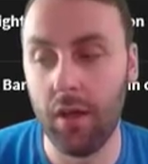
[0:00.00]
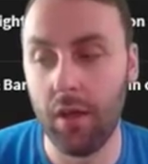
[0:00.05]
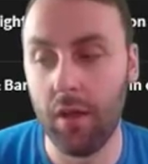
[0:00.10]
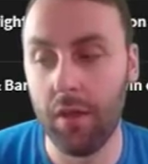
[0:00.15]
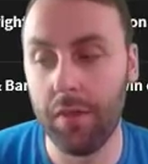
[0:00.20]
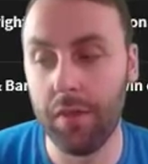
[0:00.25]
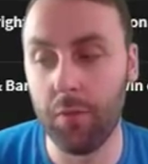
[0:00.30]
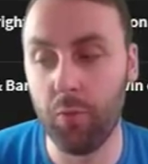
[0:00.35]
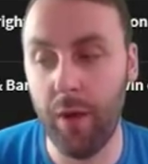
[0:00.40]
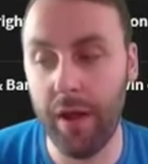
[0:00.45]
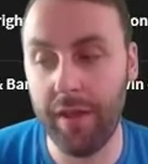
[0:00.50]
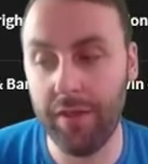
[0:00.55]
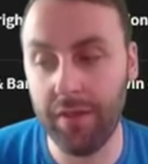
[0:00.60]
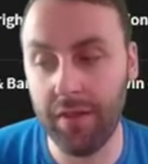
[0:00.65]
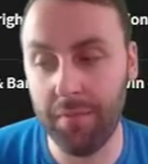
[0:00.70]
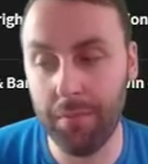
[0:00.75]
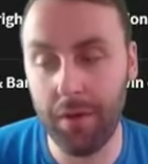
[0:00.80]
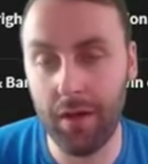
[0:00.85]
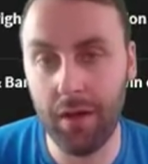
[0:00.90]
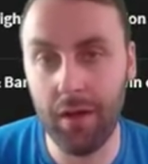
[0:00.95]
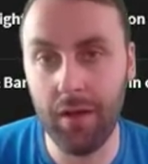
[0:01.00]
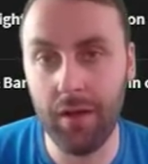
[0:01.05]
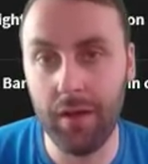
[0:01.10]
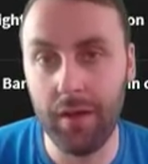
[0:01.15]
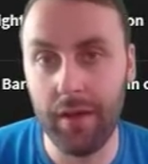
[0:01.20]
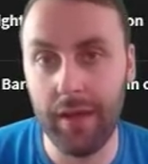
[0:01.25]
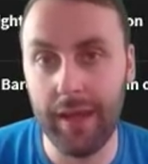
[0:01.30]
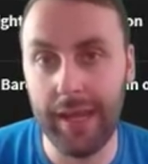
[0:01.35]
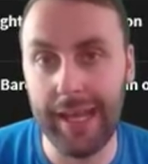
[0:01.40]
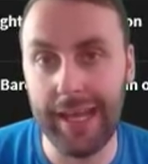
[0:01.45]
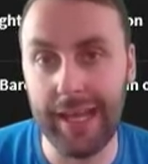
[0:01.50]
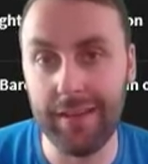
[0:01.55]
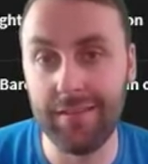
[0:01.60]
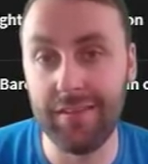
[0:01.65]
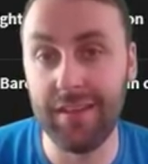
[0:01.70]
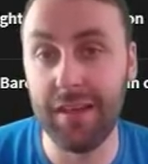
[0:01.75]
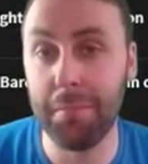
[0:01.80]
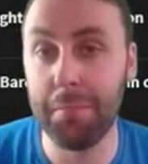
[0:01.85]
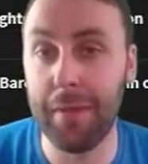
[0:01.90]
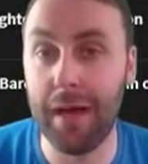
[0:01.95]
The red number is
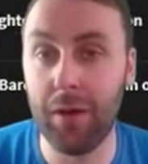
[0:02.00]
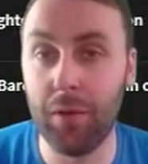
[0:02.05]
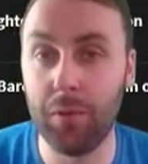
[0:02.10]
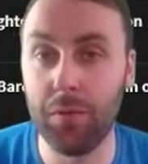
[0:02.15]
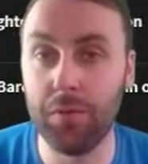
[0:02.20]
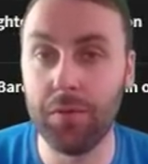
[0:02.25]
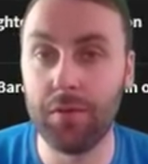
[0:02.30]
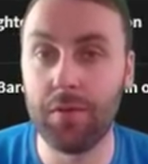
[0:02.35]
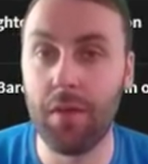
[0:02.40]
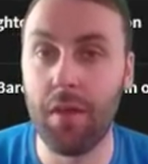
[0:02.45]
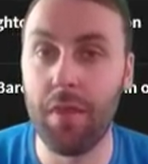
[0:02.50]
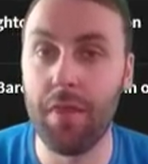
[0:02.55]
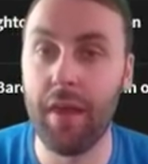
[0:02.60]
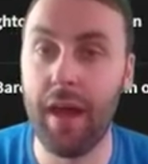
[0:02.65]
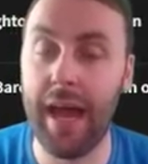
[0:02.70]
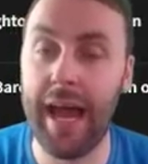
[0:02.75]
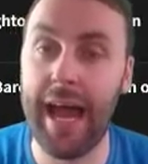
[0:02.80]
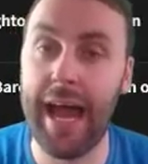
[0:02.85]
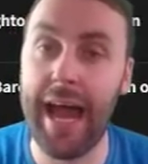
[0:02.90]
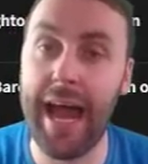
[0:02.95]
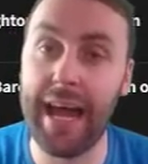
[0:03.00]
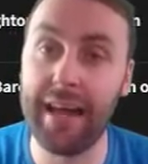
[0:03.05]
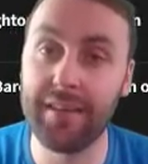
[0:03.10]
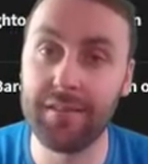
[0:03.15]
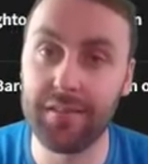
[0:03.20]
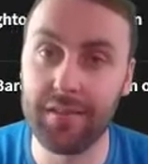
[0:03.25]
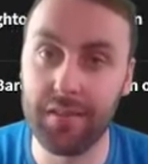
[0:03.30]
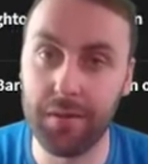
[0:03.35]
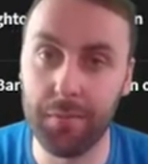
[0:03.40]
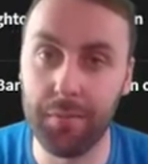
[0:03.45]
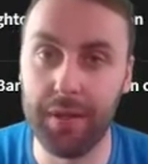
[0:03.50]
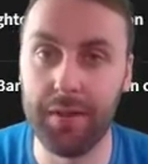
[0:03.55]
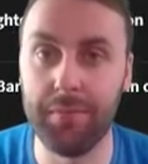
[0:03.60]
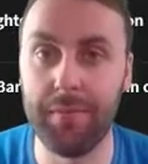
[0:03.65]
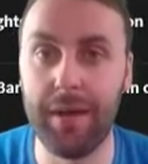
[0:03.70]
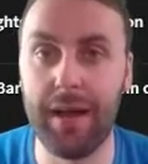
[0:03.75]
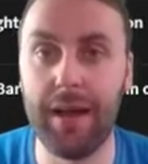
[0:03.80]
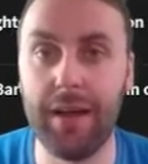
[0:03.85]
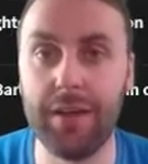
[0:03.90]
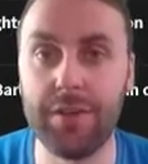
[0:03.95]
the amount that has been
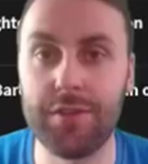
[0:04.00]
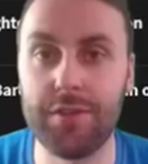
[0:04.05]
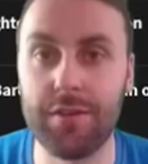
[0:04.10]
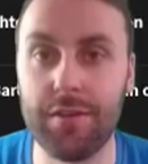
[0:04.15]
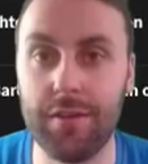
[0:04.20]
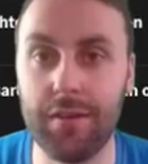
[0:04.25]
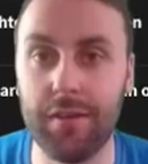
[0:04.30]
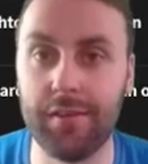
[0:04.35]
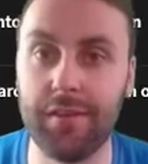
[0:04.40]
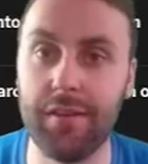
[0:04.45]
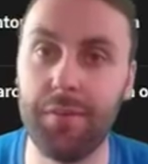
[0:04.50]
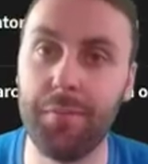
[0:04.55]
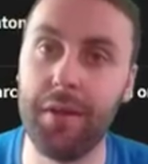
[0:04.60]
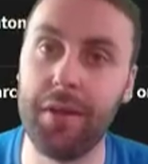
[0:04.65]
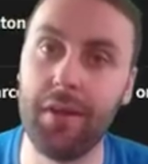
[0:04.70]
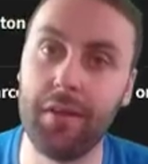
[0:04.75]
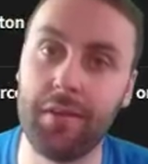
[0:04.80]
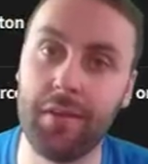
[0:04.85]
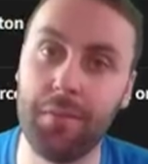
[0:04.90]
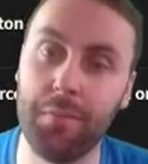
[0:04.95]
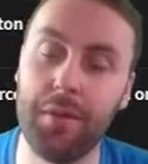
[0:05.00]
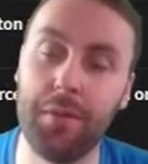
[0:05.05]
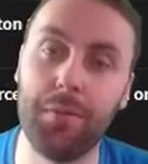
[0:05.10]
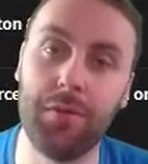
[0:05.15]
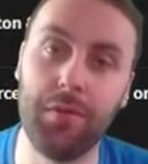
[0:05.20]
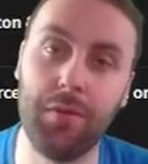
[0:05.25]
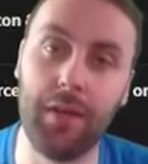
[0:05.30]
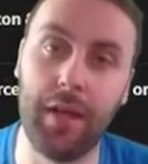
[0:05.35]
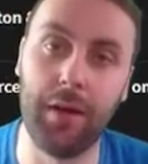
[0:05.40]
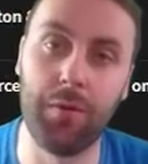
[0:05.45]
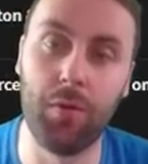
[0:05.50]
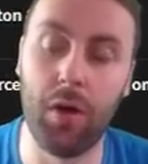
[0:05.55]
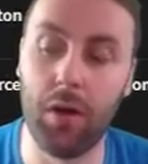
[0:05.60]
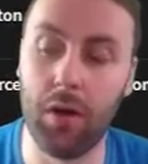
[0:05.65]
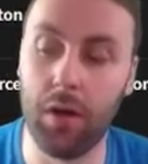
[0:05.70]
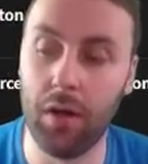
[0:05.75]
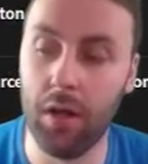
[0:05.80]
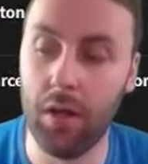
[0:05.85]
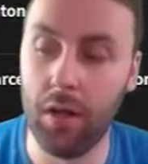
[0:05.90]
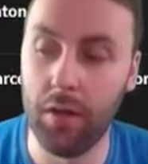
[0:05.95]
matched. This is a bit that some people do get
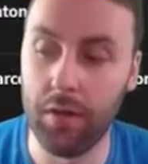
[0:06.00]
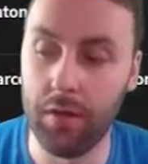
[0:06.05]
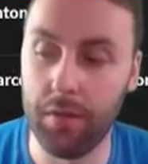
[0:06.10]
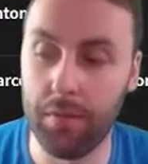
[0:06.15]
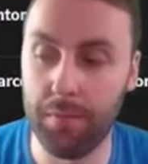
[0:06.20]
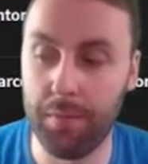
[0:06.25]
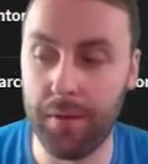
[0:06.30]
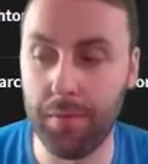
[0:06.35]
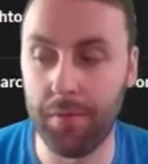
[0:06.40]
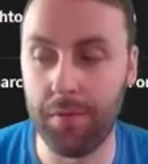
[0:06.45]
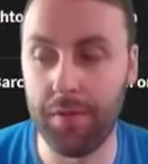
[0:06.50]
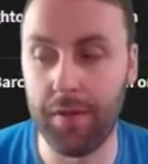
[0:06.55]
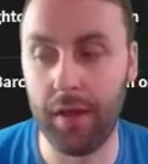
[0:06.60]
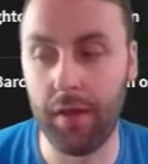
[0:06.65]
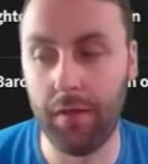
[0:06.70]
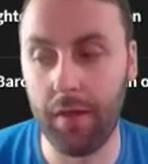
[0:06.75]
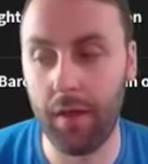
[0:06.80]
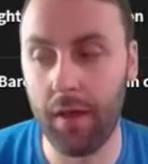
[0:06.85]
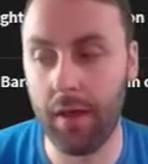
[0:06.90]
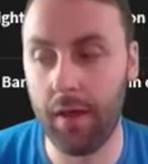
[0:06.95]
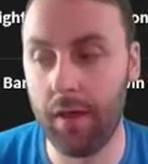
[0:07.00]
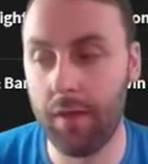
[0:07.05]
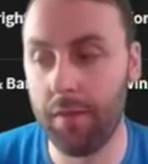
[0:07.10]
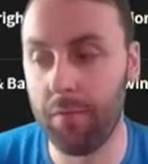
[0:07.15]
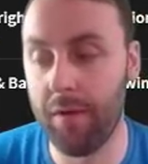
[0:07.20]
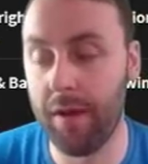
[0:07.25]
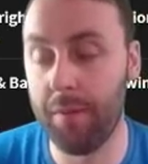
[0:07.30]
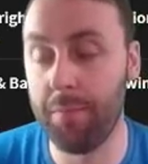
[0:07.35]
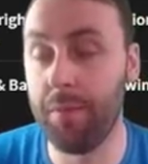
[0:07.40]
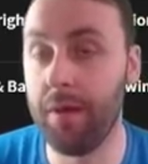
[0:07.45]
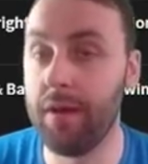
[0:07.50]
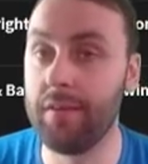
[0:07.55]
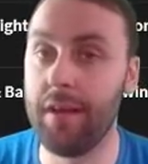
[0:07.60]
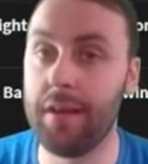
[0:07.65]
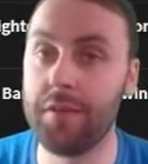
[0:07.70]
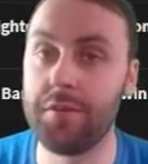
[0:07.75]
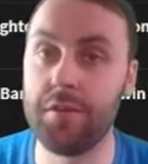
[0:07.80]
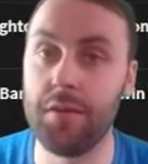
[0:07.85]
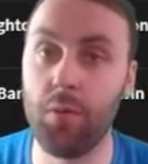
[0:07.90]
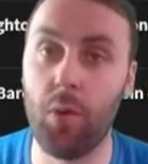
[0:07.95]
wrong. People think that the red bit is
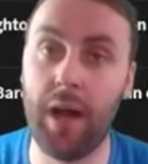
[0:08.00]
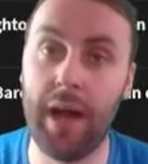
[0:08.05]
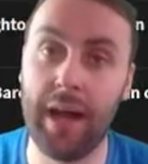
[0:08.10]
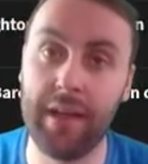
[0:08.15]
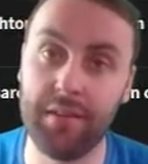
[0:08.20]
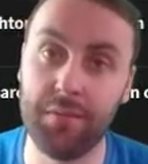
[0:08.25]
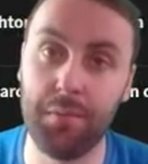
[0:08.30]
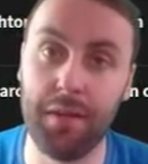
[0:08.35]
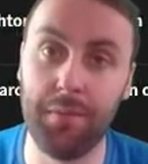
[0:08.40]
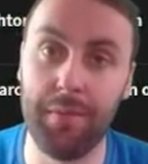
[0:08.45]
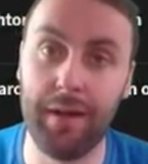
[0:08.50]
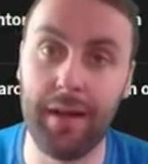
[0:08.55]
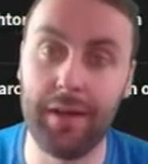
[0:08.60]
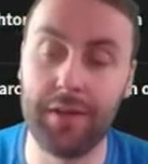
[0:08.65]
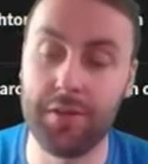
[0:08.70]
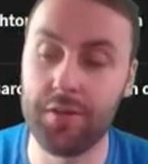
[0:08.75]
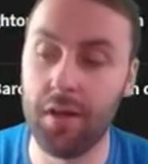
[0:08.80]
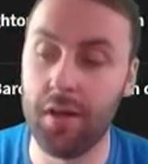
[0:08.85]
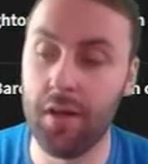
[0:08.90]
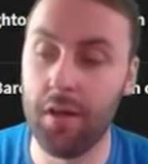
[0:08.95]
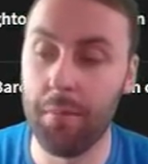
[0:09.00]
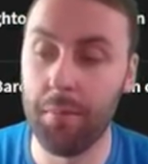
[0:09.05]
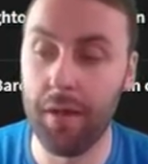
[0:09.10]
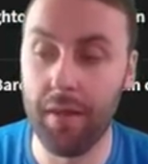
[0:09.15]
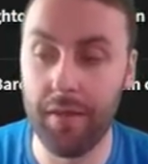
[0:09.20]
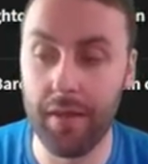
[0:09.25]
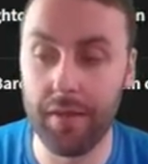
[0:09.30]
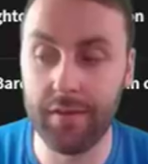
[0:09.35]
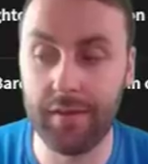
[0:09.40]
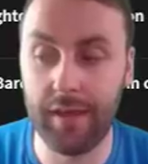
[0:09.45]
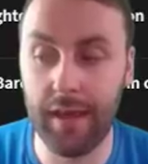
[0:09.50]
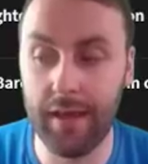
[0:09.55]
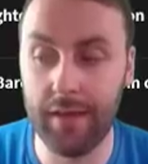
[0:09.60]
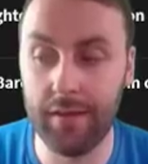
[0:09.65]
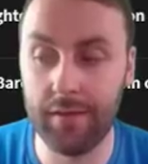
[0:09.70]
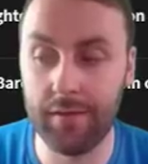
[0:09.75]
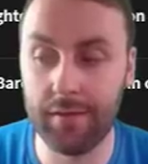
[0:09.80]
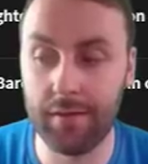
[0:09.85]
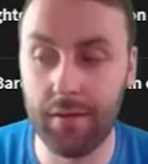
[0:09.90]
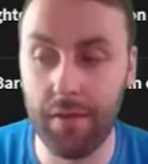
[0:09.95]
actually what hasn't been matched, but in this
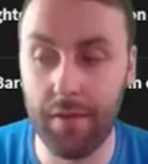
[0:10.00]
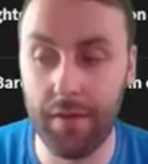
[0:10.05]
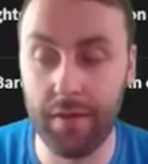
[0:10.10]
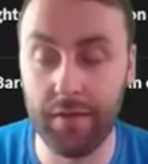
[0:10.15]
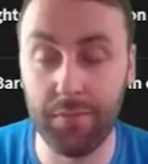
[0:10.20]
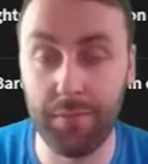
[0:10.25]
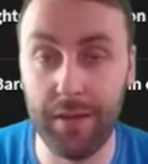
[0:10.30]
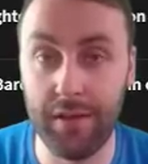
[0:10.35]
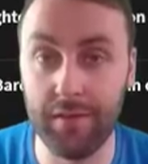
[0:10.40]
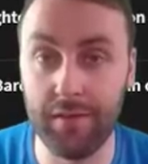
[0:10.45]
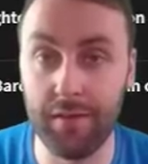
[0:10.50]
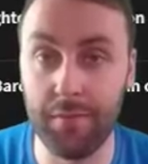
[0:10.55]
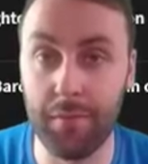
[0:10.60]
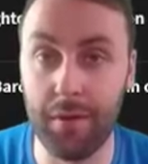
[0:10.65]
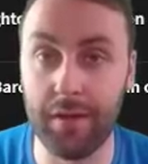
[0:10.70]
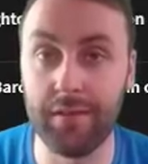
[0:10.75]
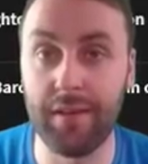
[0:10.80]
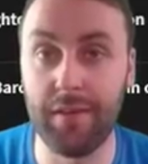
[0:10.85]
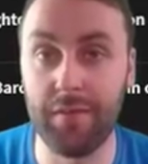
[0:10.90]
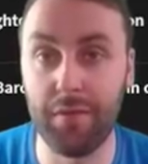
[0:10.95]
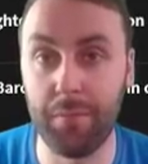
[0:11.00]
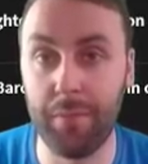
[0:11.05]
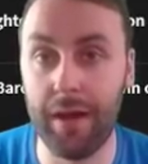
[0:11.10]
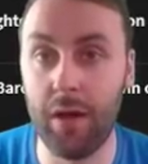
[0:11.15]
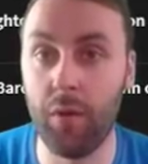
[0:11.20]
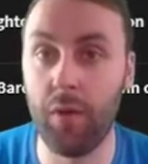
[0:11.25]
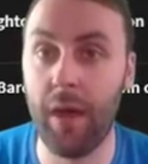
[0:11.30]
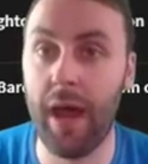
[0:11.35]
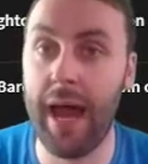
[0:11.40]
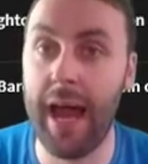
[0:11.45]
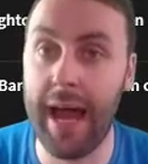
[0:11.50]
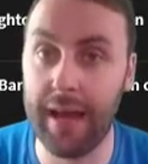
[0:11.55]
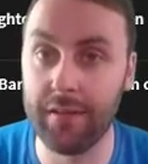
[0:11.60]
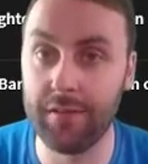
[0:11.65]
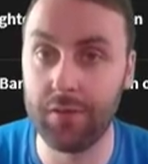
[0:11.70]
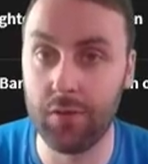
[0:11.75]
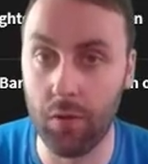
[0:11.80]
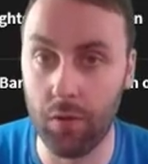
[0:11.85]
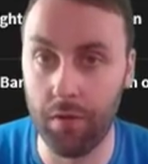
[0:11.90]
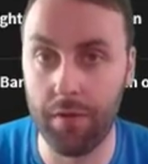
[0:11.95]
case, this means that my £7 has
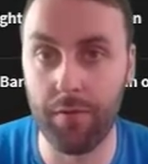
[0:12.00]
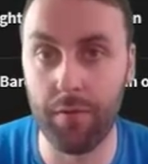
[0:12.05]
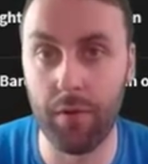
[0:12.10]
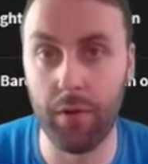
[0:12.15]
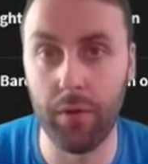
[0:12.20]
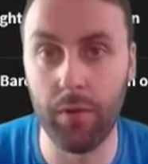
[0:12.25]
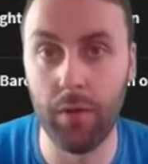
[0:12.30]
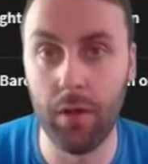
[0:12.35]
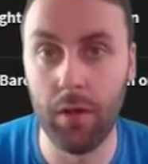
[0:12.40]
gone through.